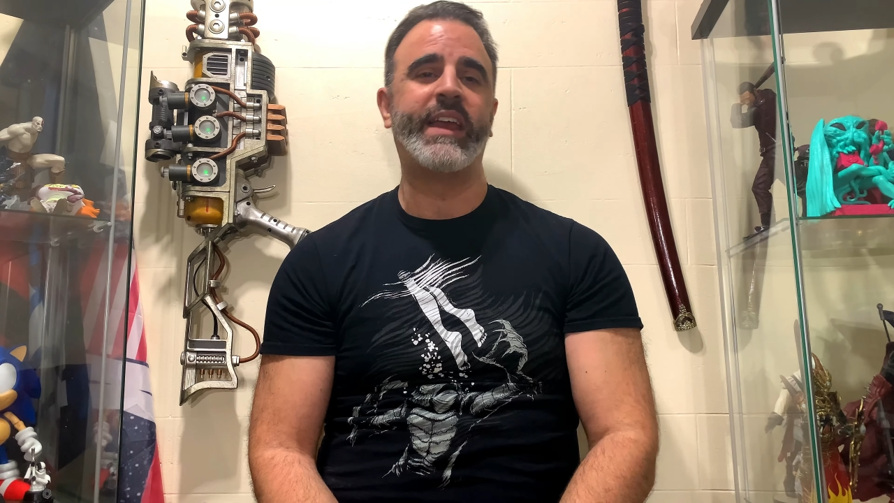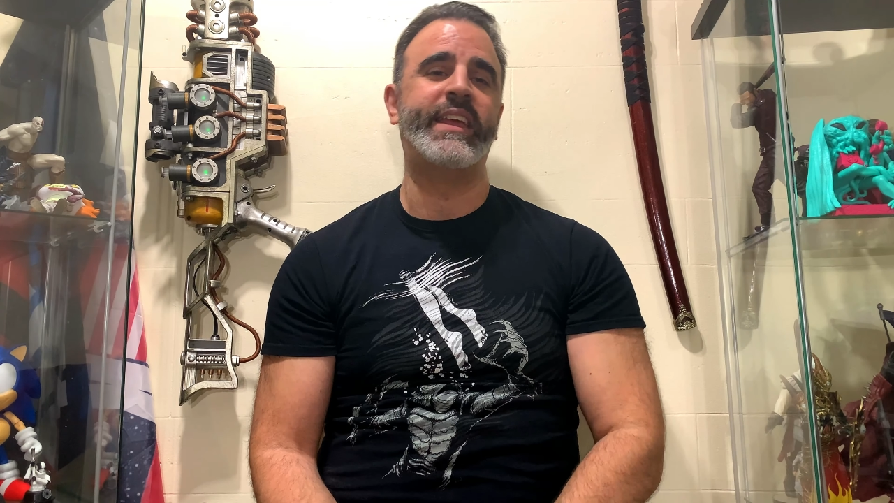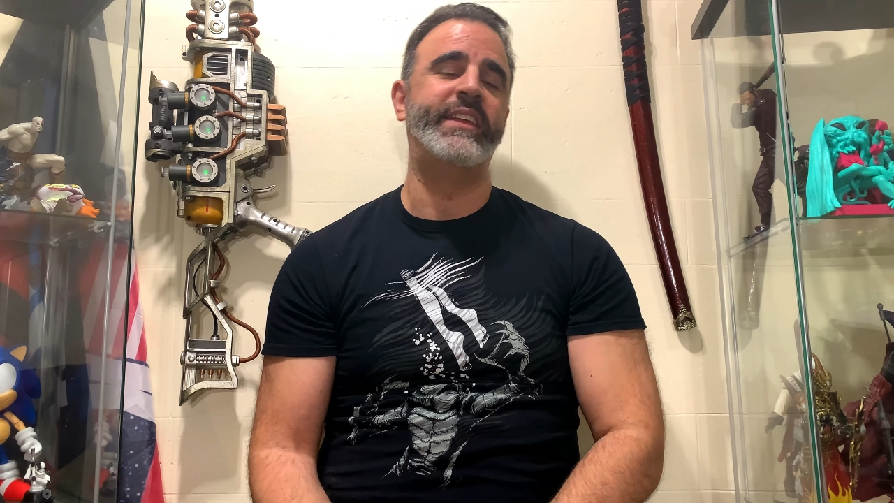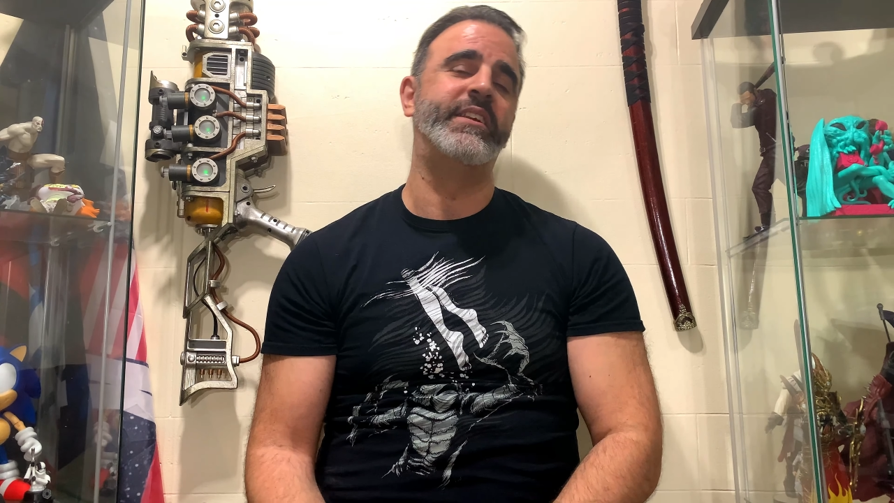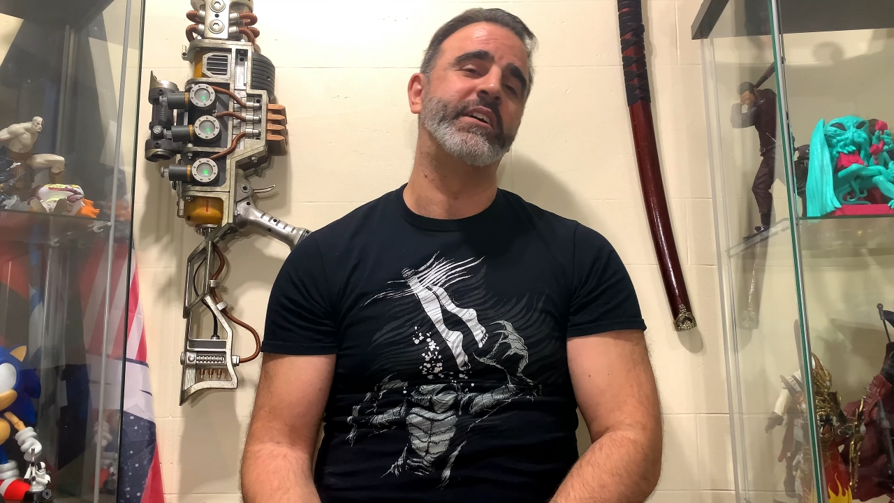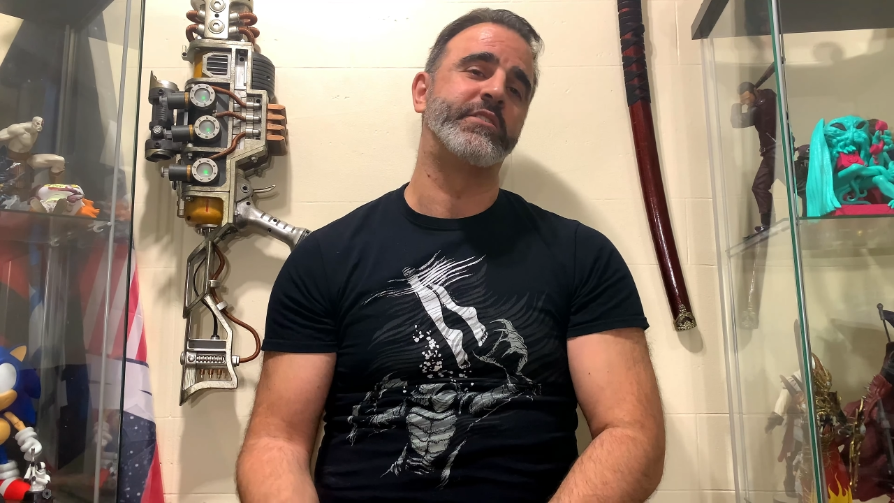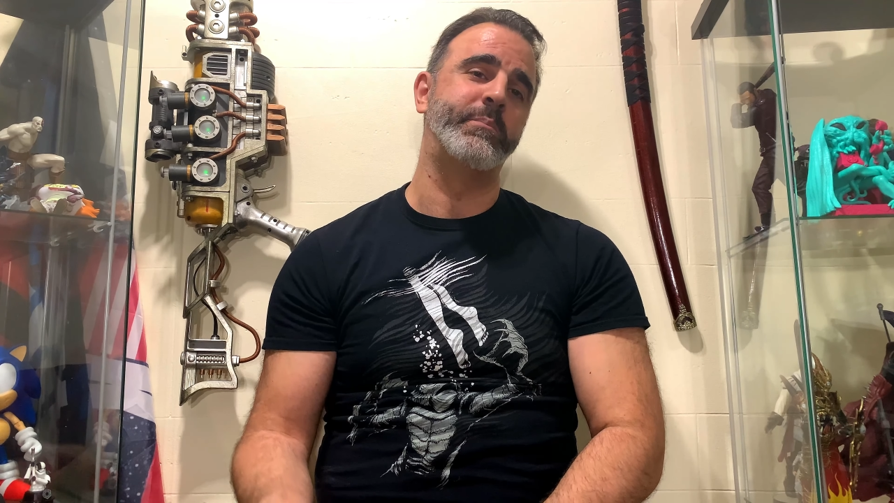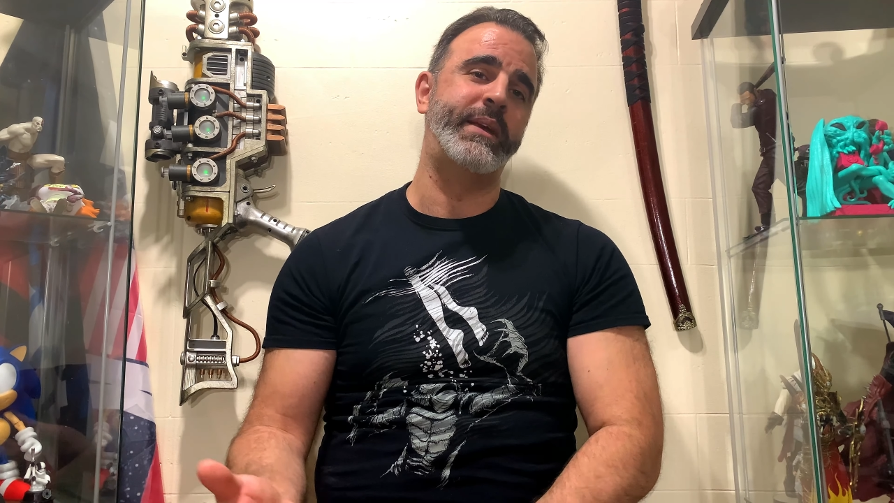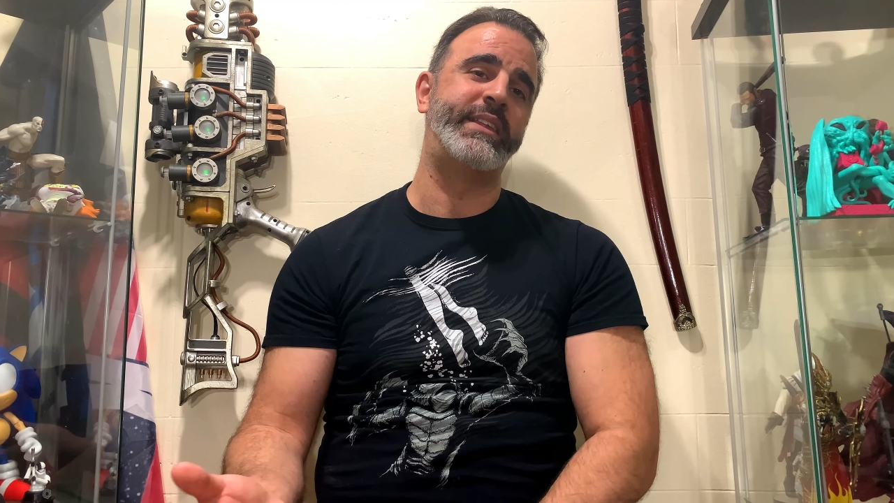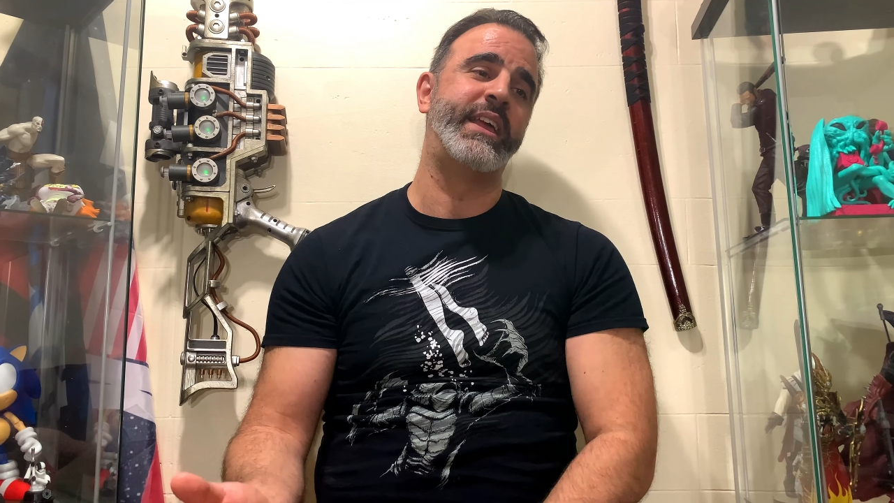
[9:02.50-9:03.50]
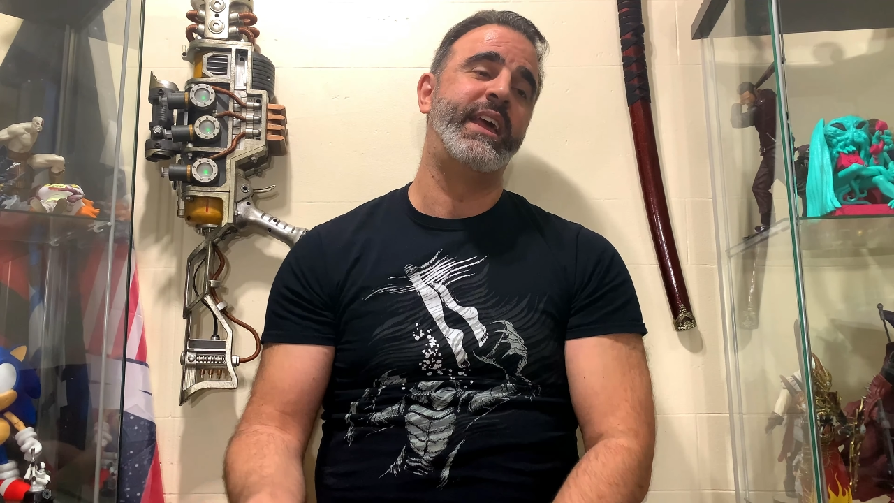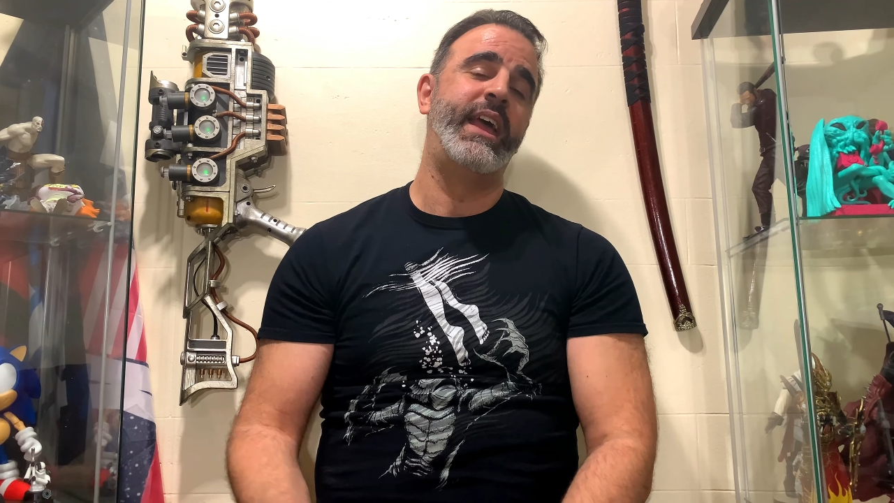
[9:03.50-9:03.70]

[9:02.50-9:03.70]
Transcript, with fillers: and he does meet